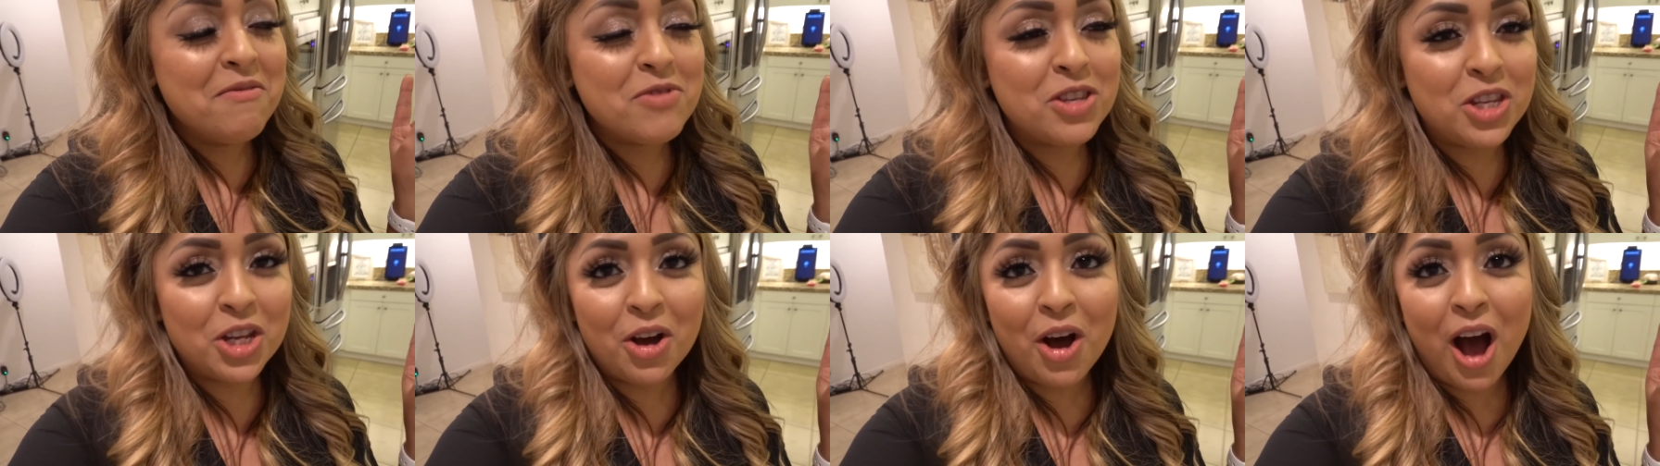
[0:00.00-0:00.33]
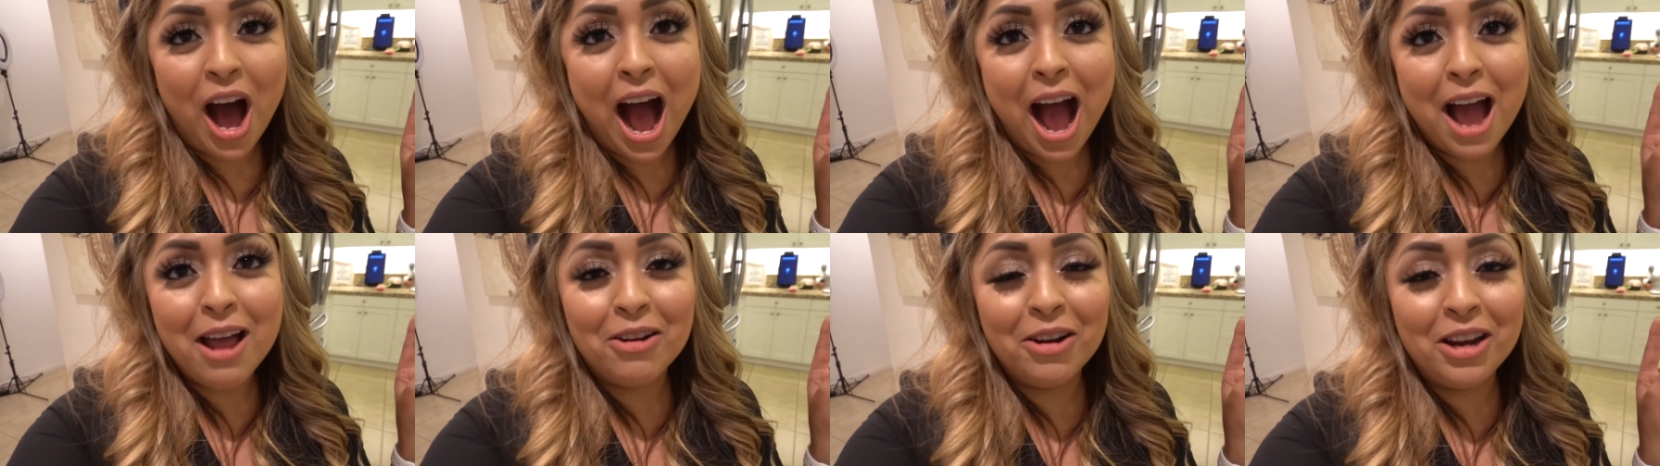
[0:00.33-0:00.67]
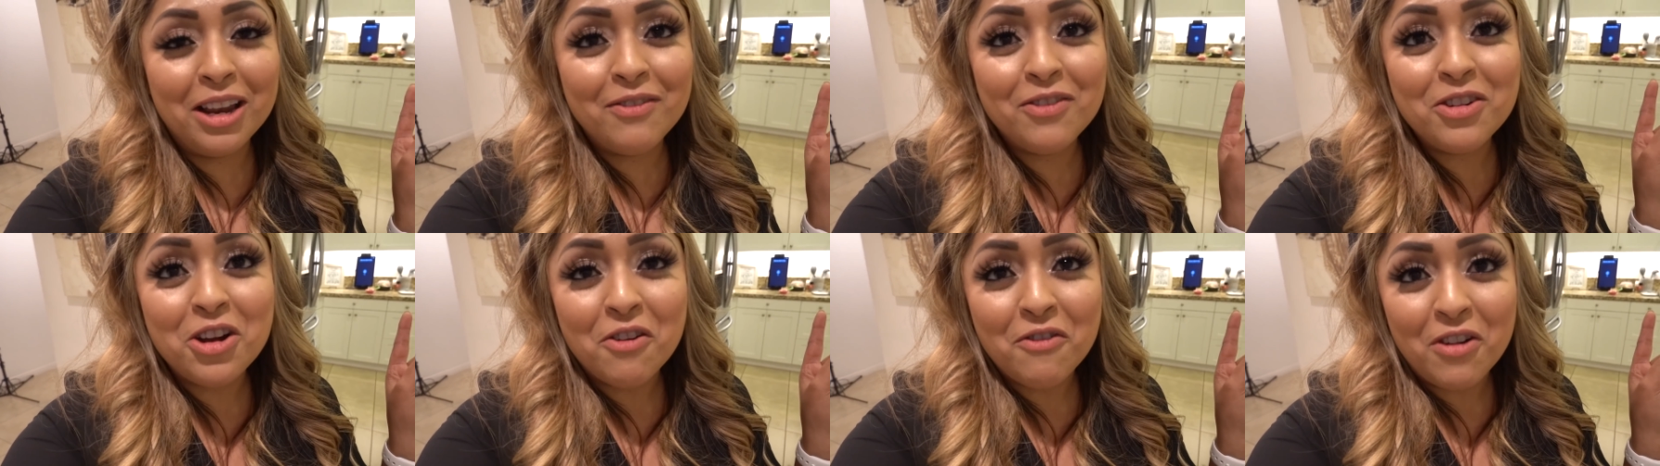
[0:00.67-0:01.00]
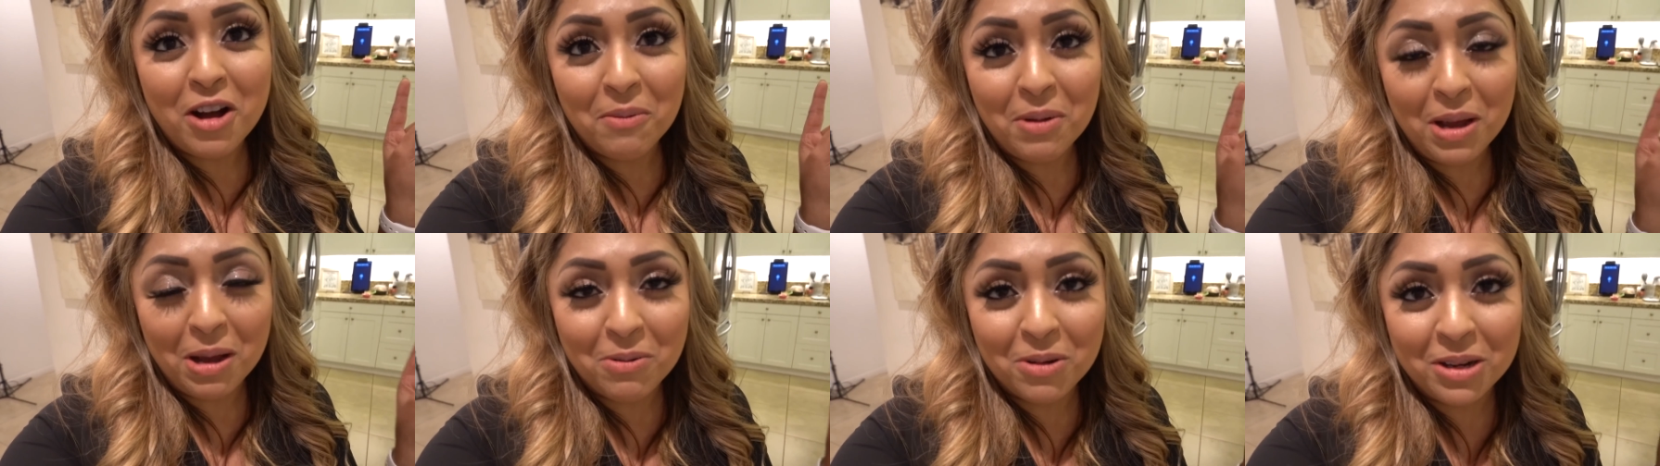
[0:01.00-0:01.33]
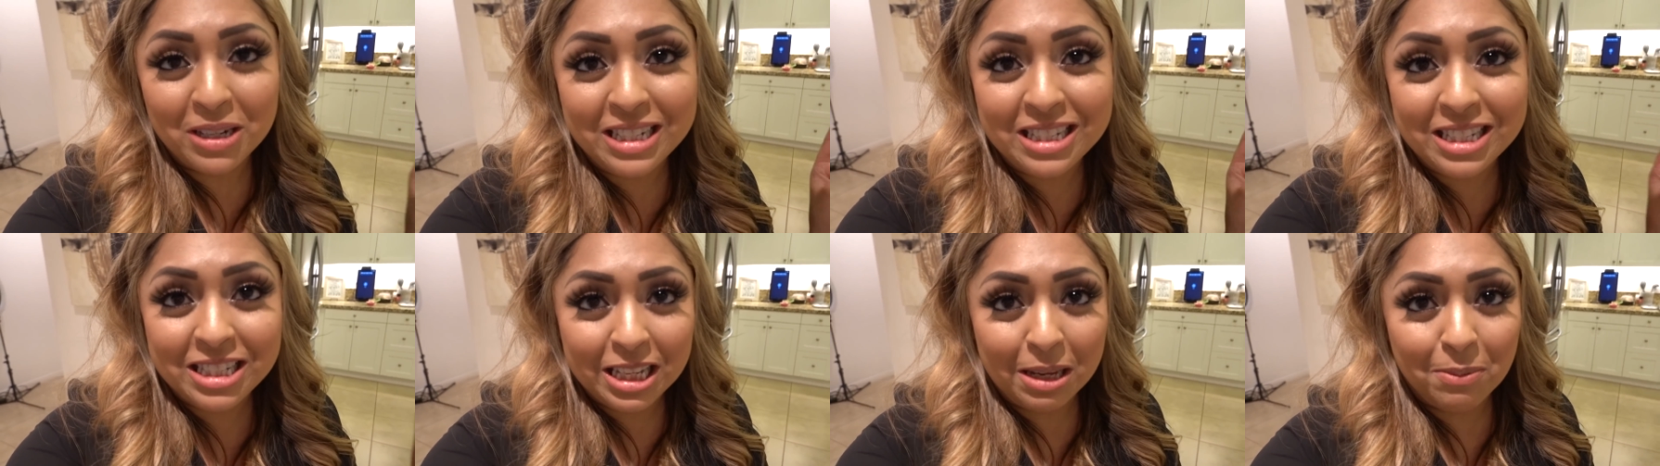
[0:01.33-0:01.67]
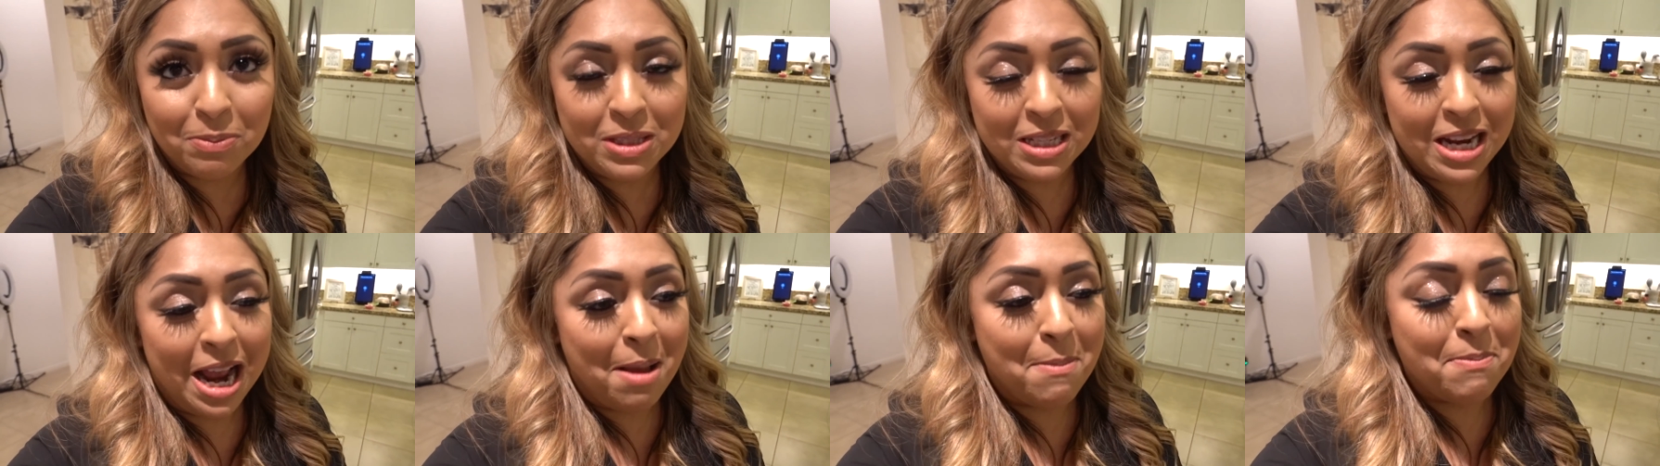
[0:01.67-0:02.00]
So I don't even know if I'll be able to sleep
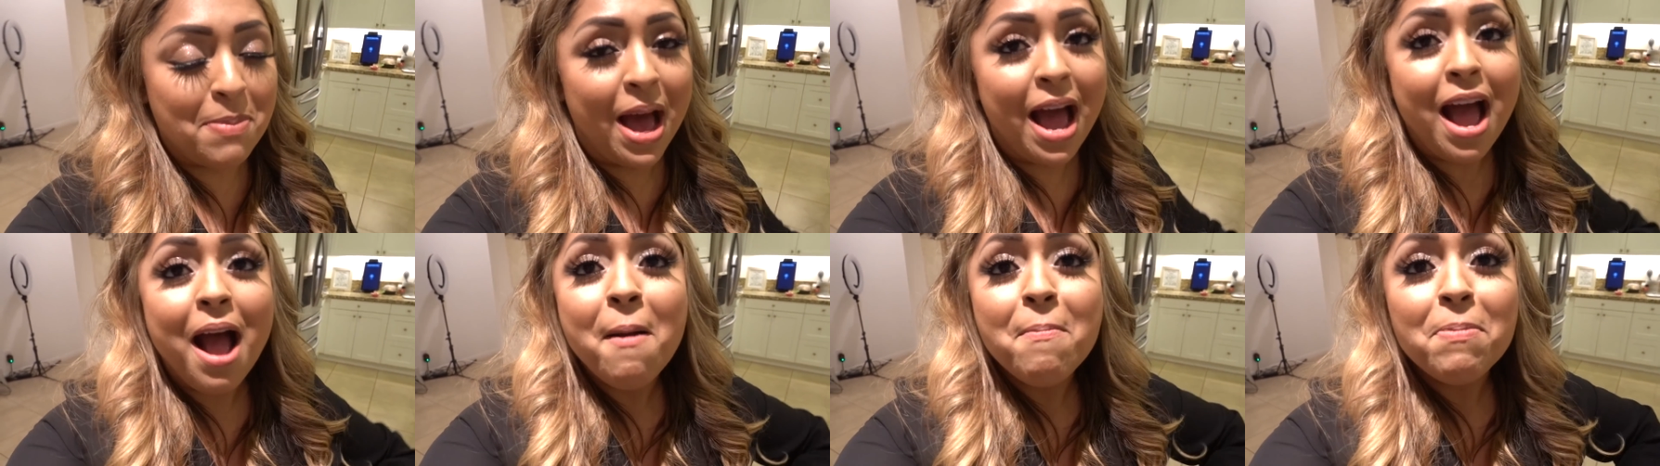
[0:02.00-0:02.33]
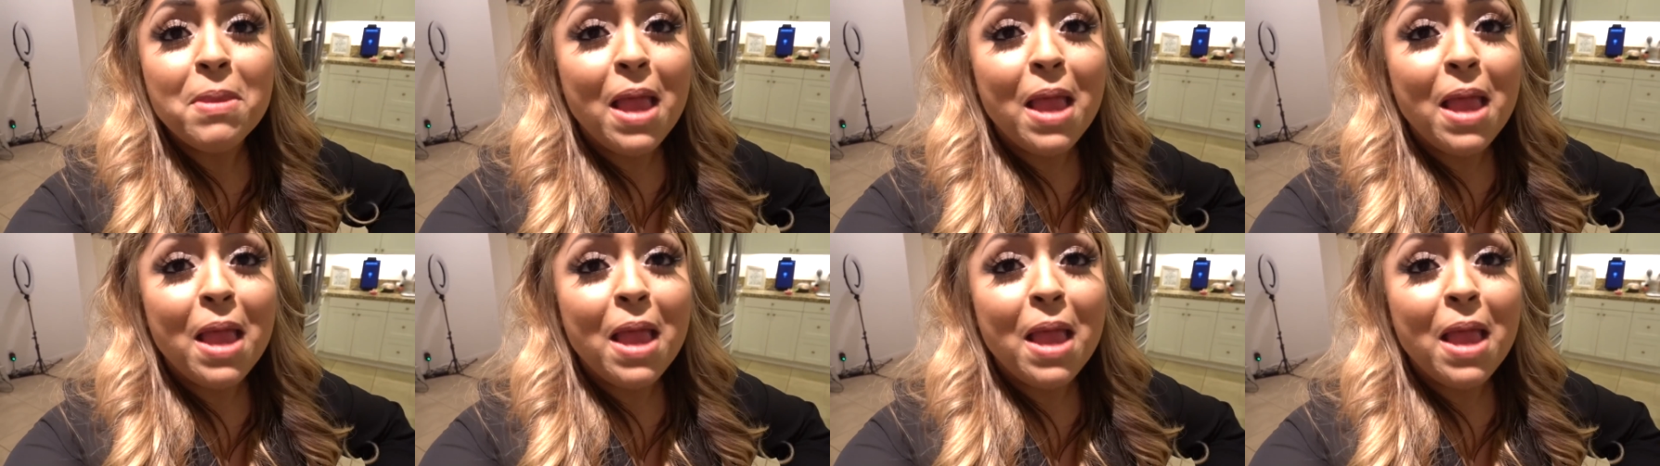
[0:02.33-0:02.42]
tonight, but